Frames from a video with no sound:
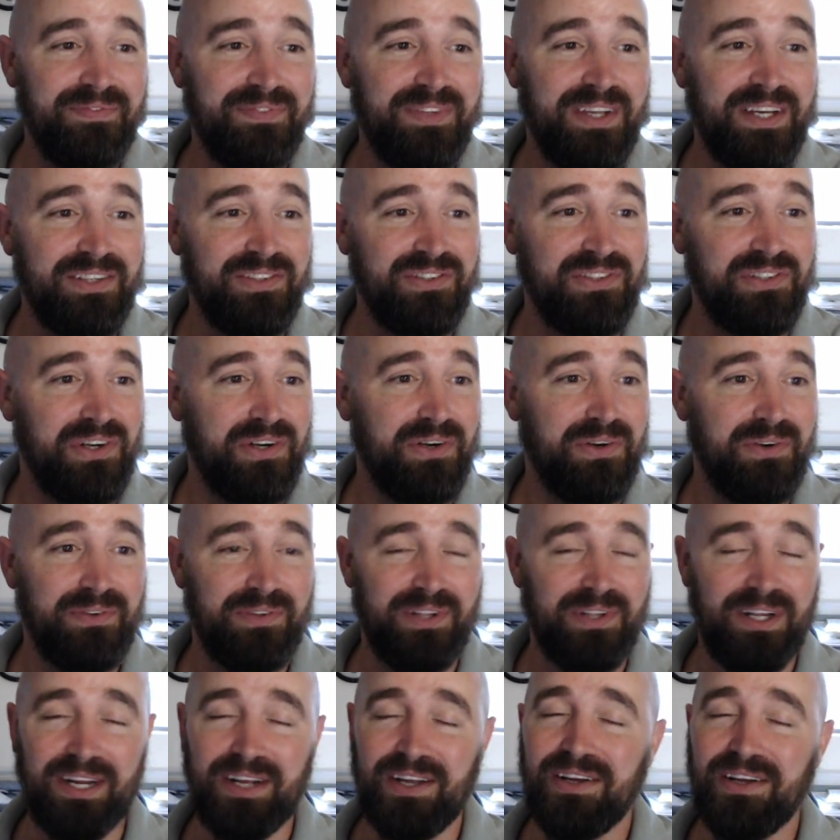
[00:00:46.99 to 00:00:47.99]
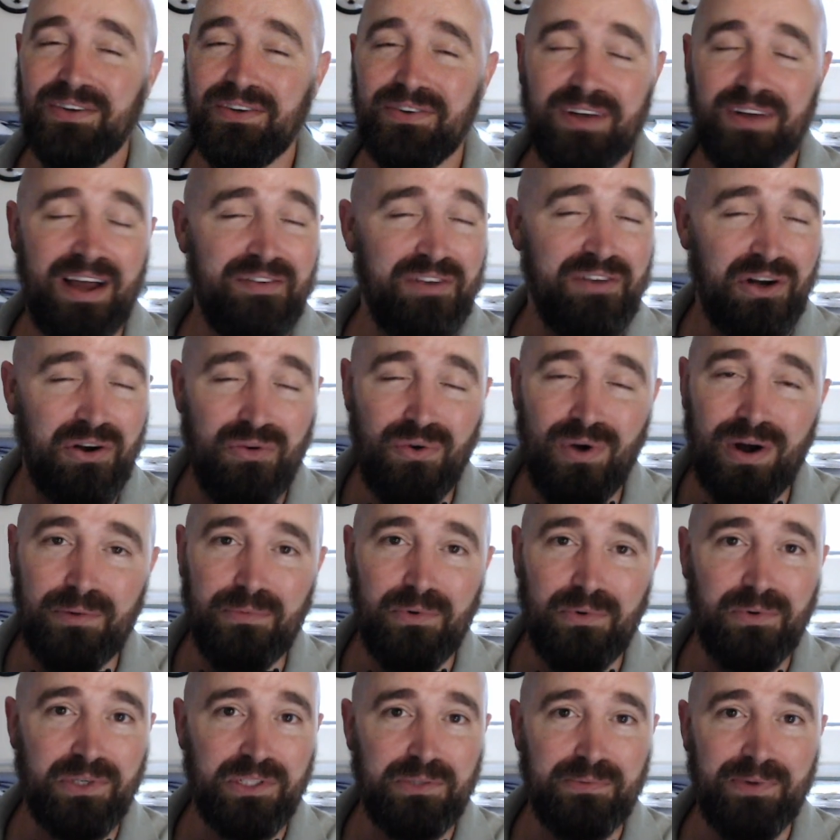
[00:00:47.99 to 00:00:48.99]
And so like I have
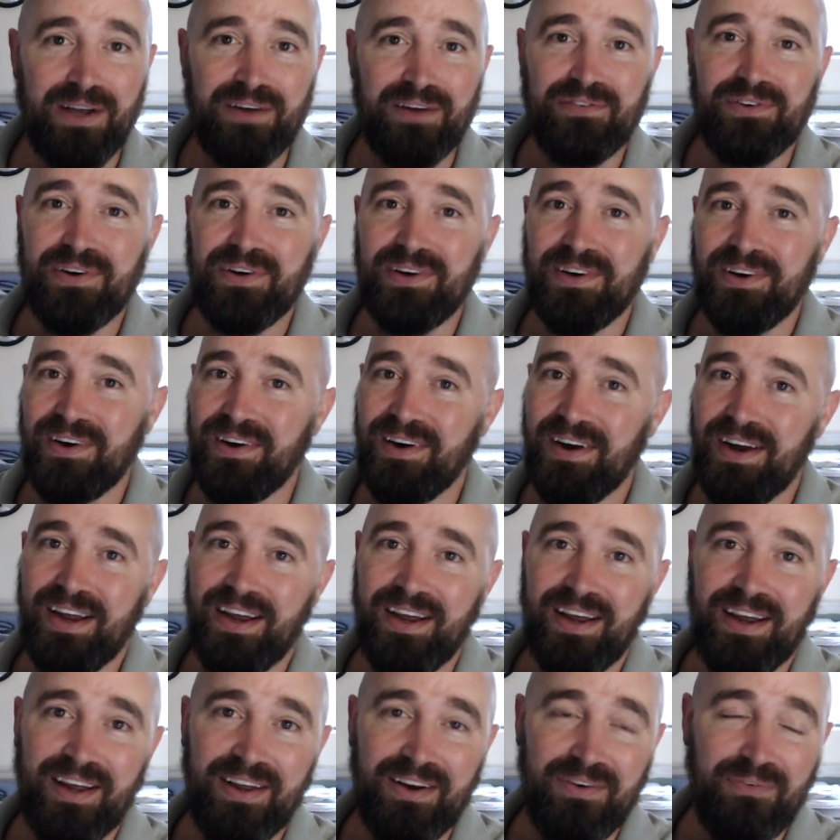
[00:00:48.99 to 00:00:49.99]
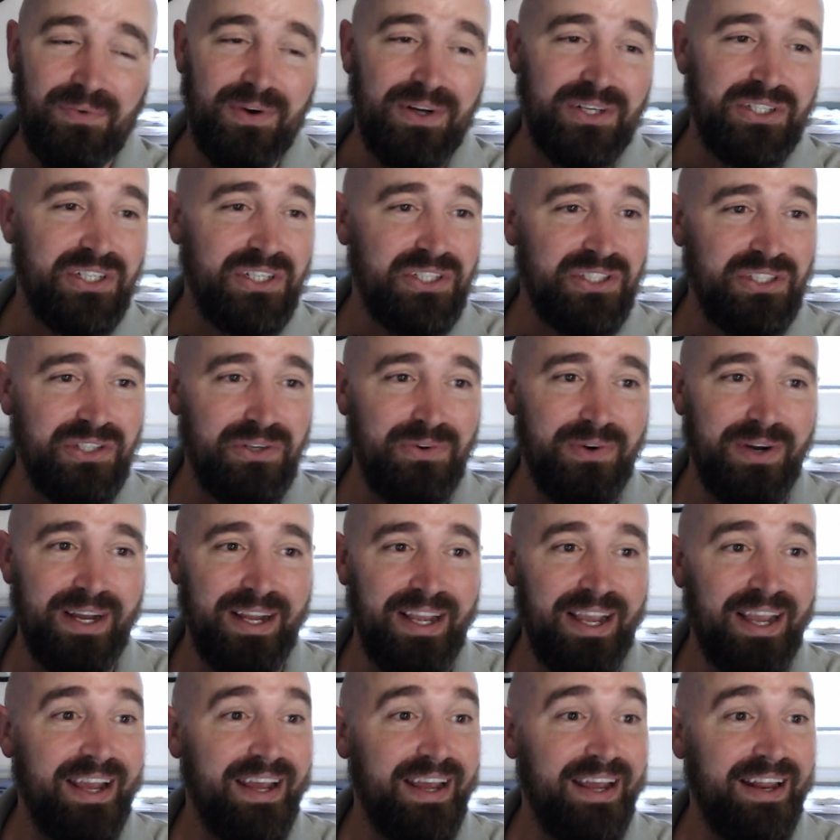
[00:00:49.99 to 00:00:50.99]
incredible respect for her and what she's
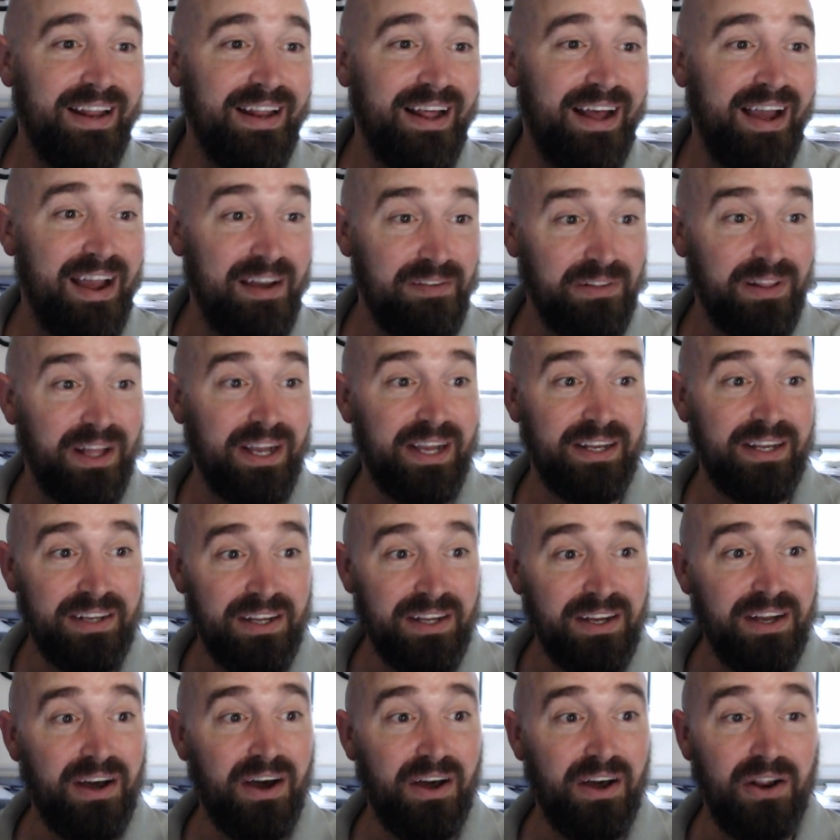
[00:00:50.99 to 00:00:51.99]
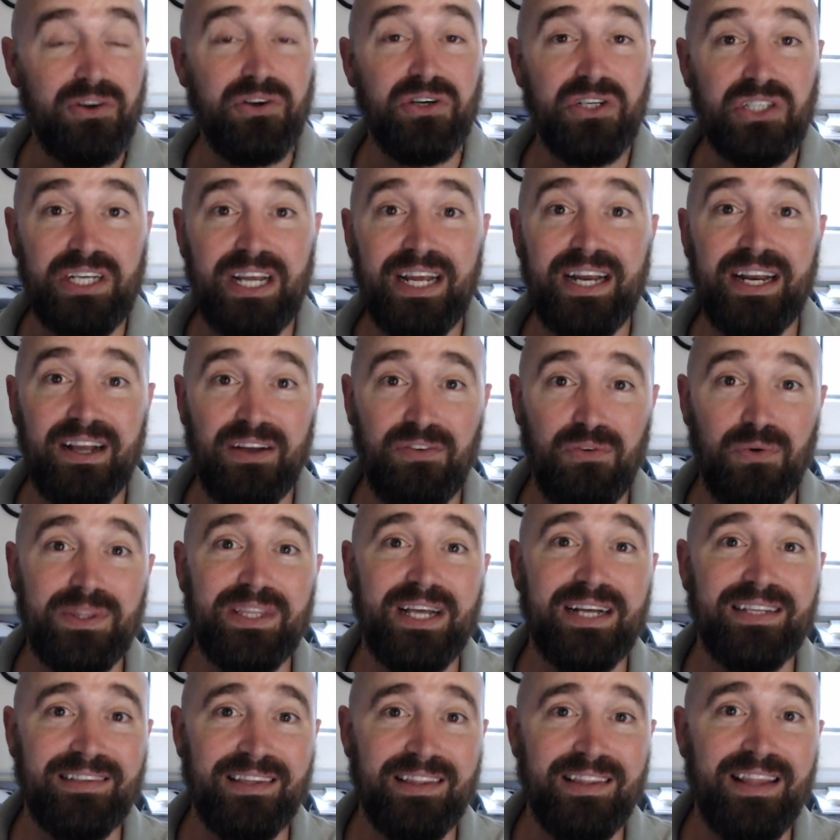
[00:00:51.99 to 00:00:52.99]
doing. And I have like an understanding of what
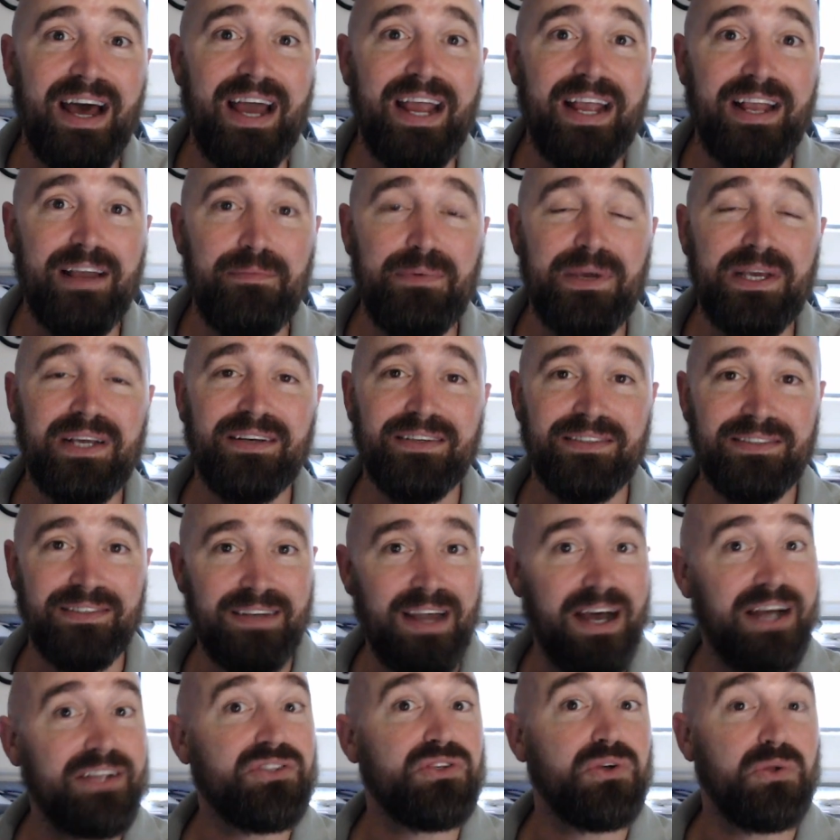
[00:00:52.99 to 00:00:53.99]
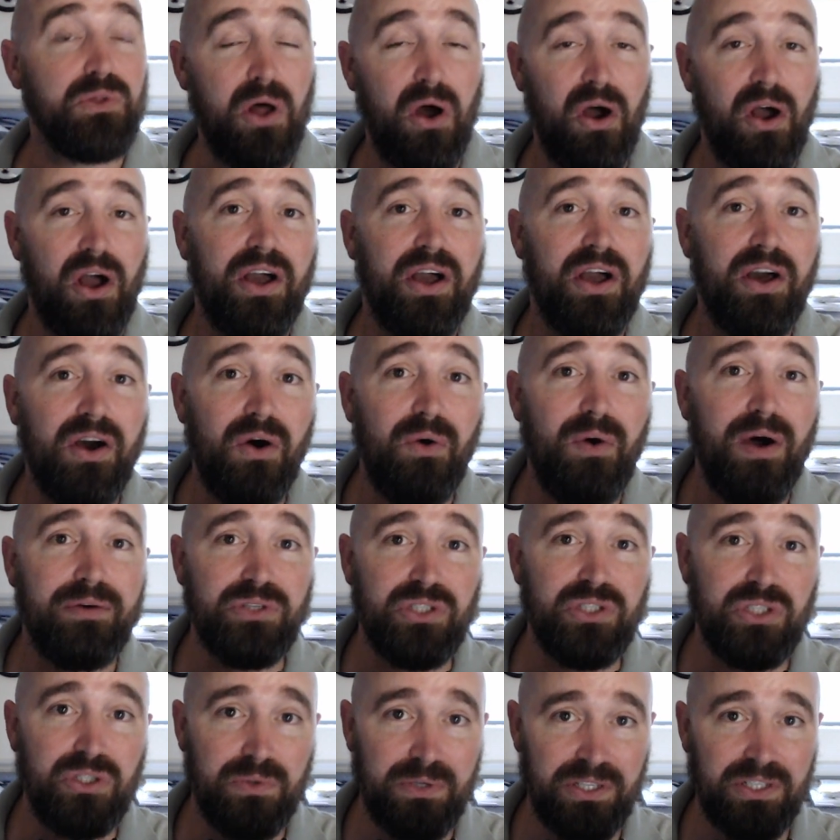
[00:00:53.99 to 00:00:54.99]
that's like because not so long ago I
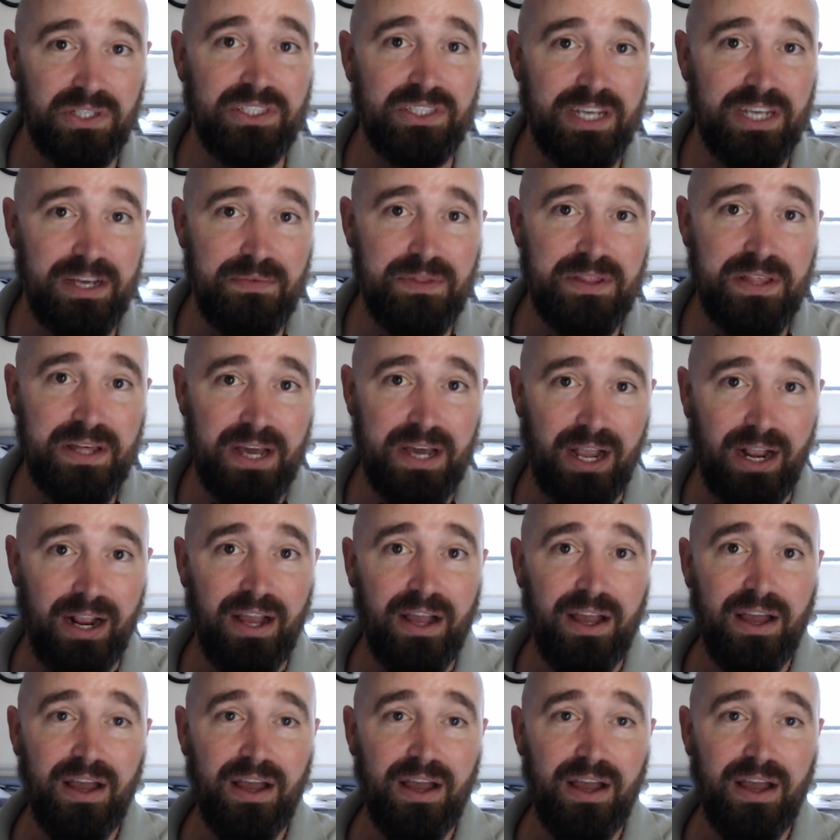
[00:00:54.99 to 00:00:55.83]
was doing the same thing.